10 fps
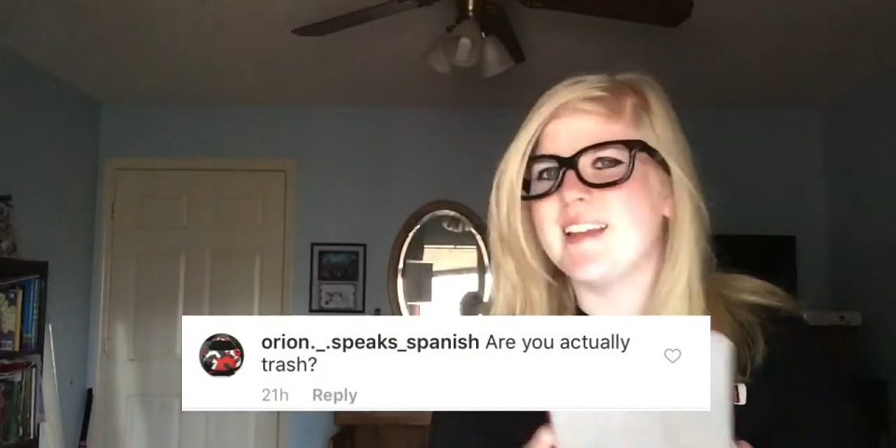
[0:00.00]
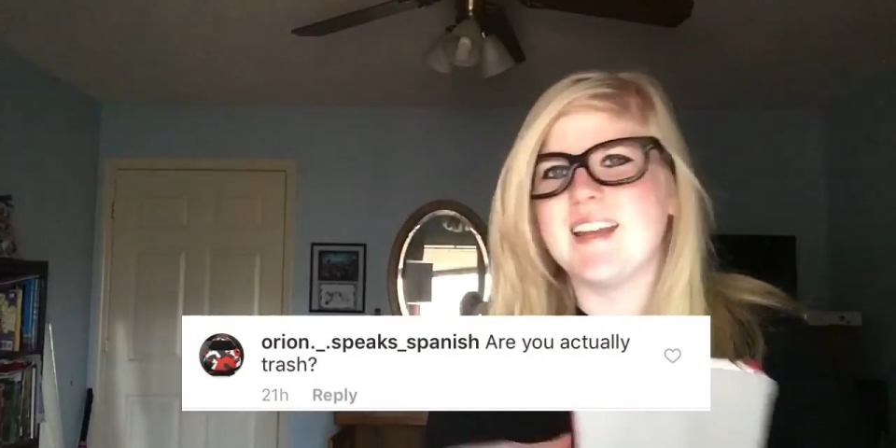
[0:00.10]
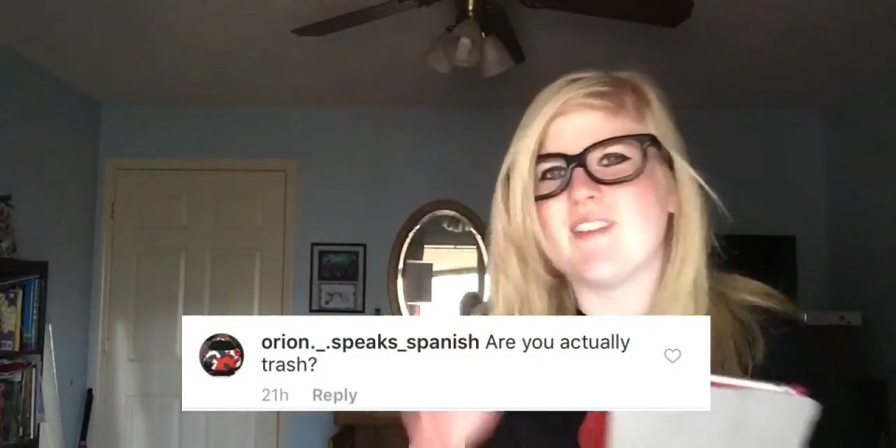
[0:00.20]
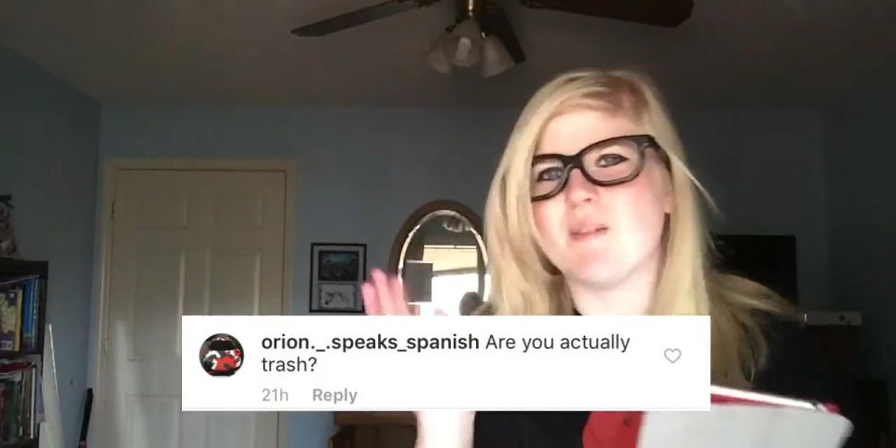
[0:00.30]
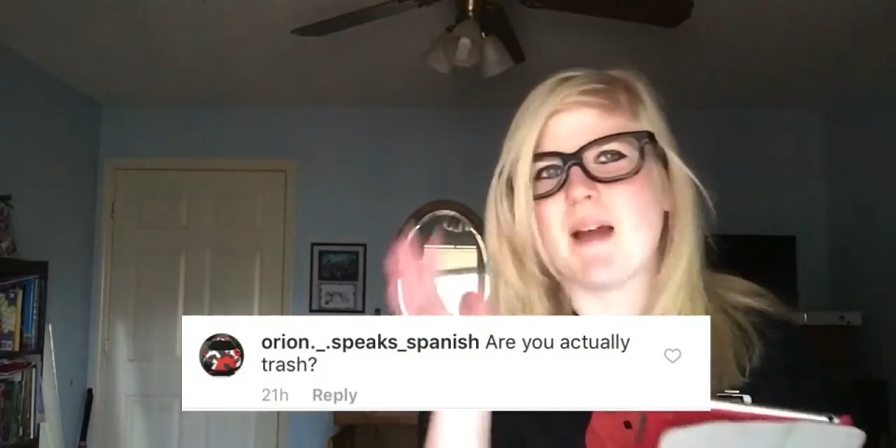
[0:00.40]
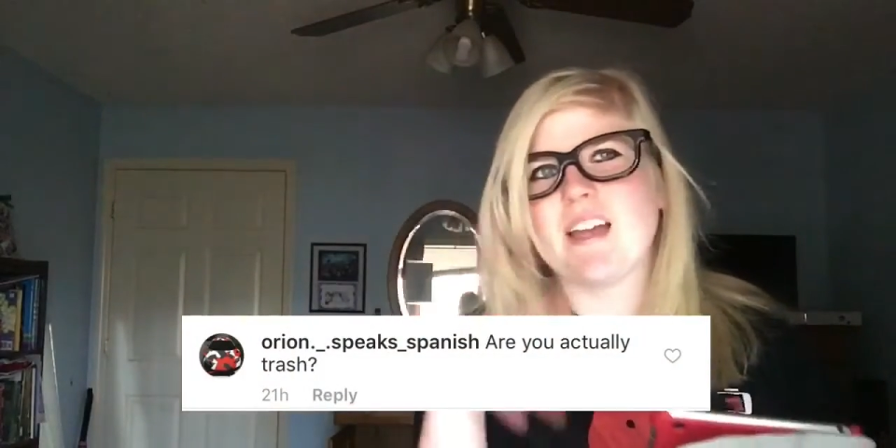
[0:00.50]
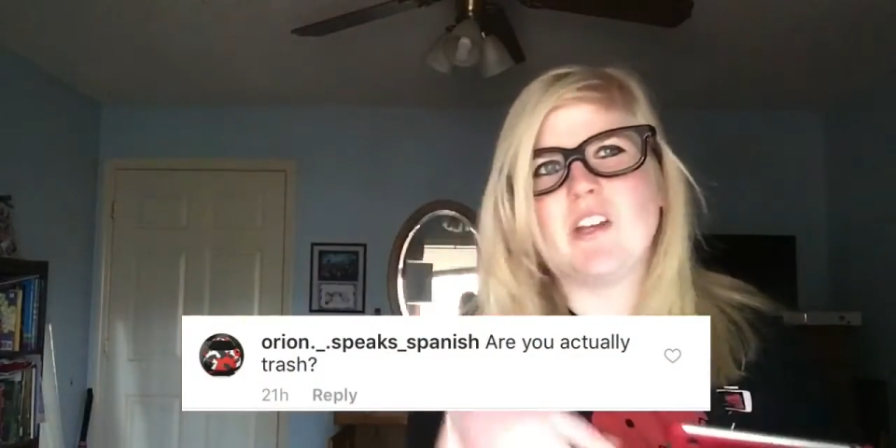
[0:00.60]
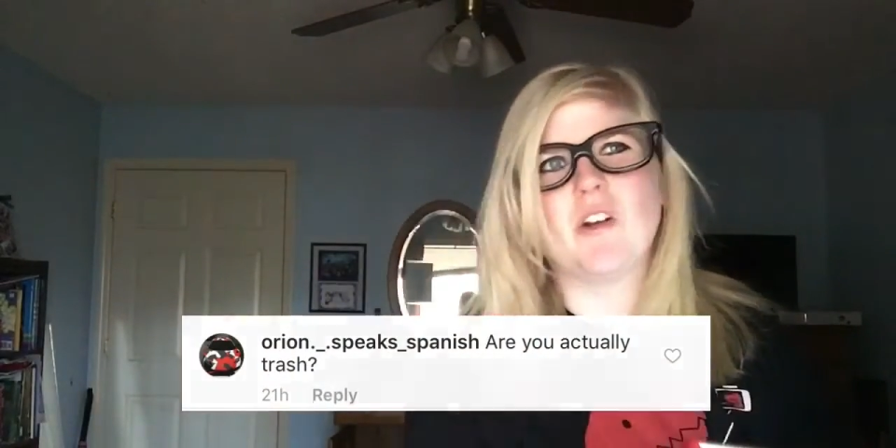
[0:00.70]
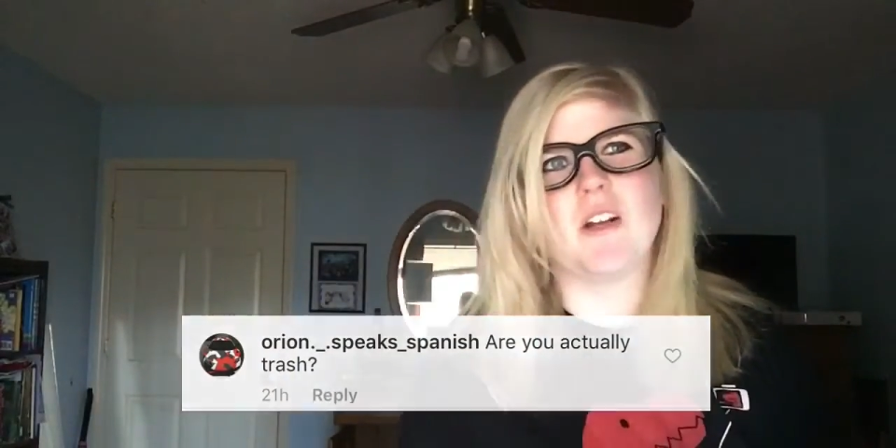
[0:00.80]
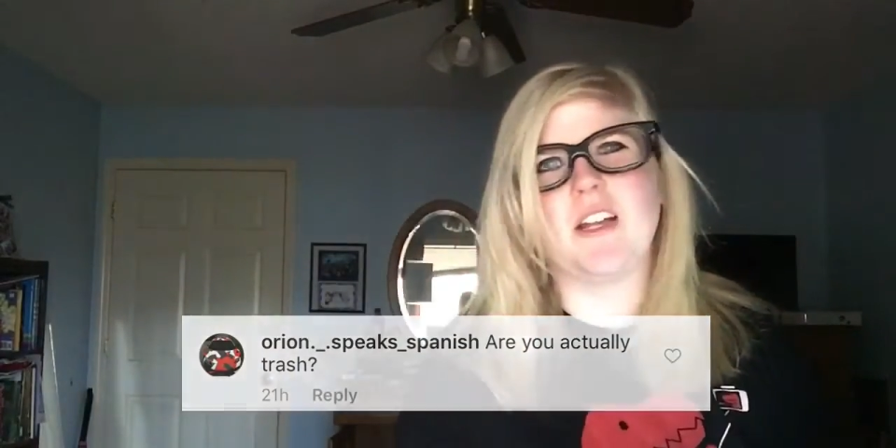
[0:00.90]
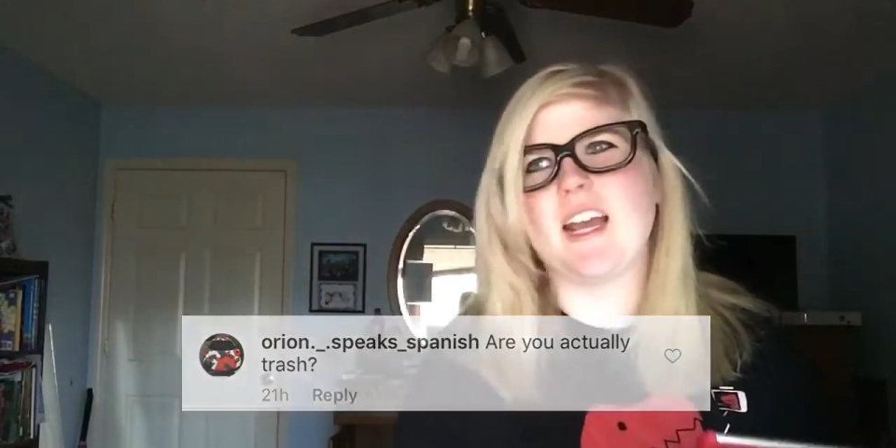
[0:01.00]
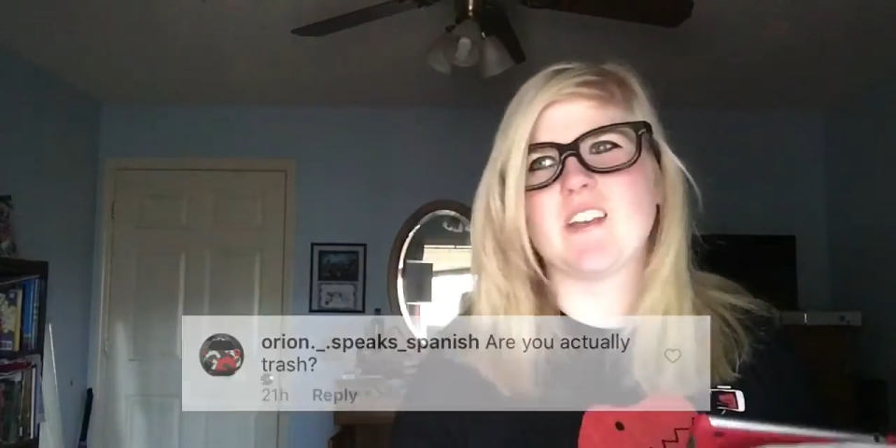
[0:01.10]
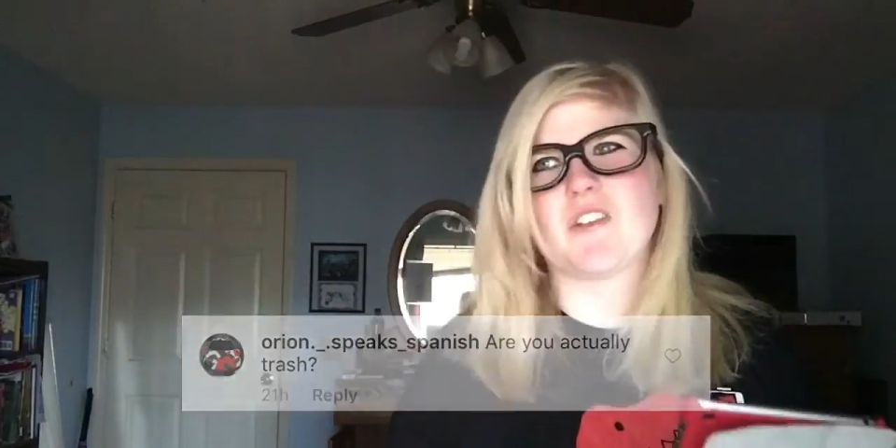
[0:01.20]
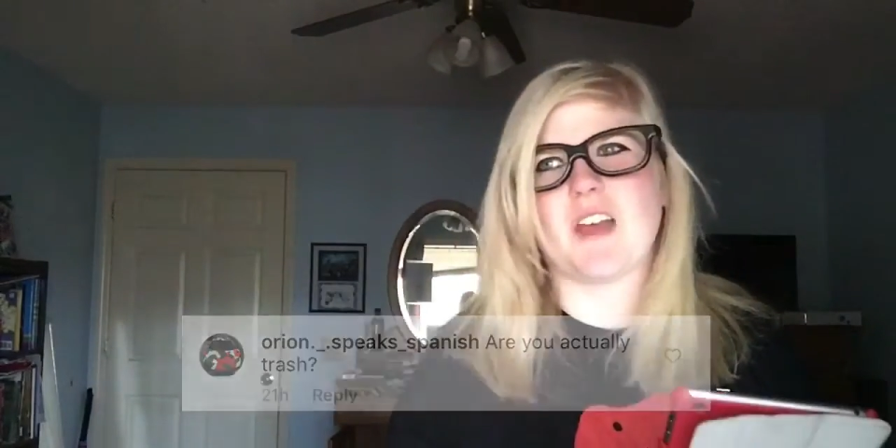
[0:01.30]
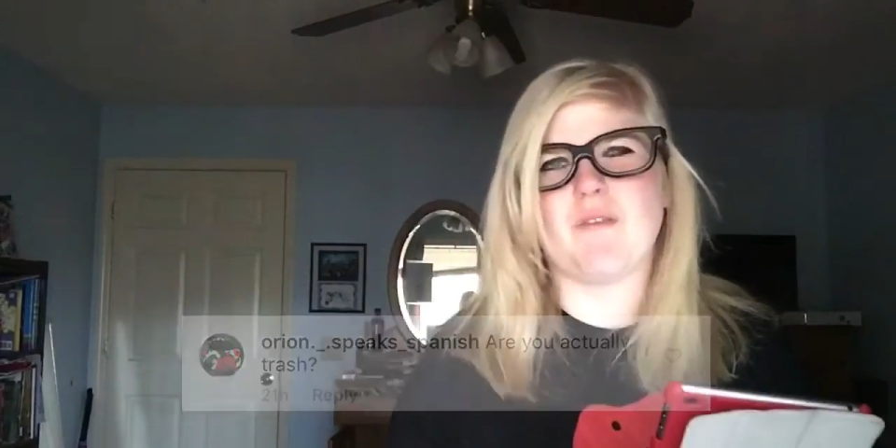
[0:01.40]
Never mind, you don't need to
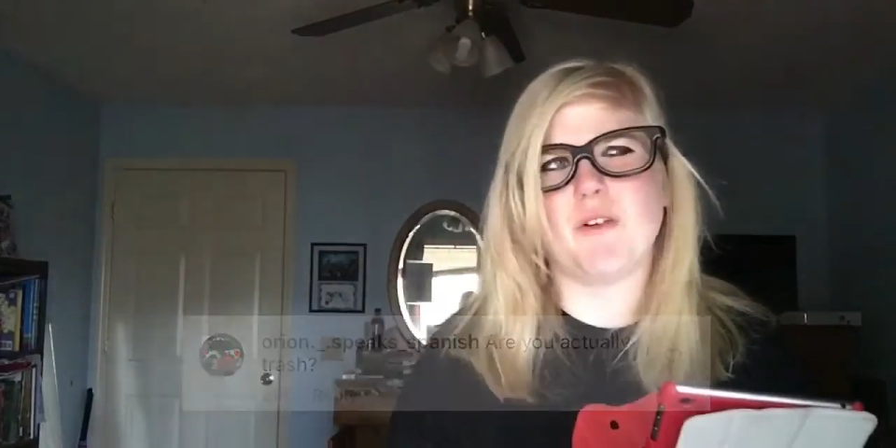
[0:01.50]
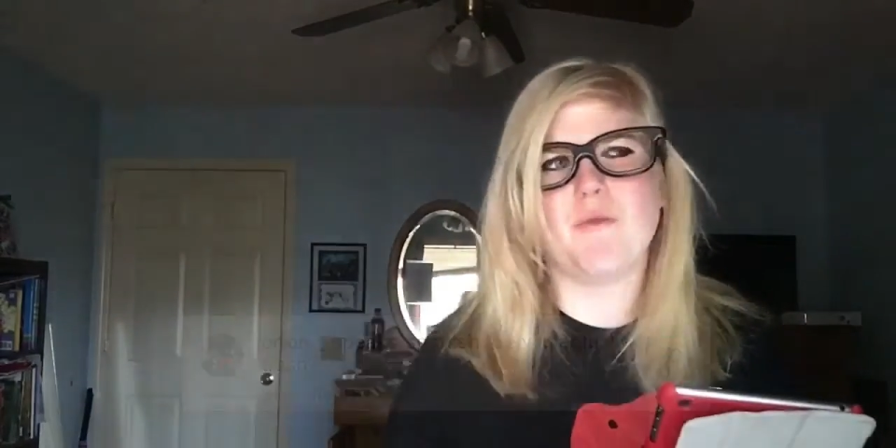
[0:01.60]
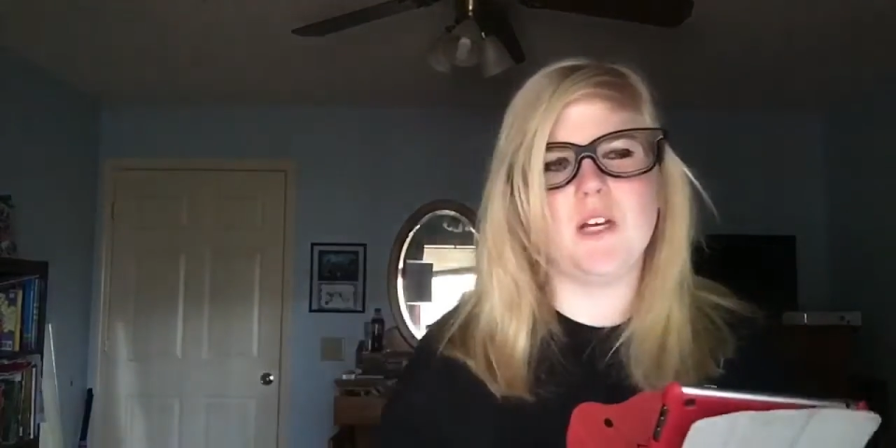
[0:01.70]
answer that one.